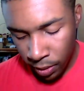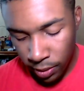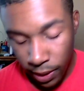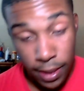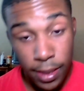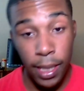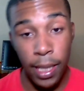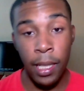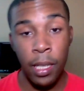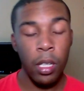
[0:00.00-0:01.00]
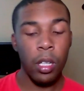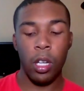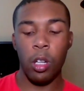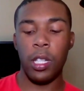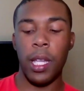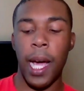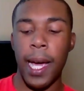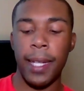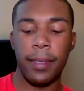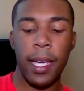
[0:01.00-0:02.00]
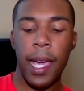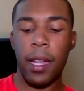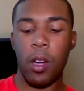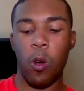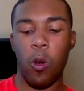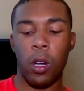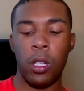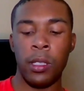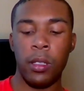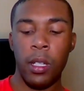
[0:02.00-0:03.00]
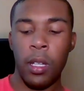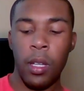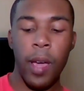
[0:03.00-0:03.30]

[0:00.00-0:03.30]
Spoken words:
Cindy go to the ISA headquarters,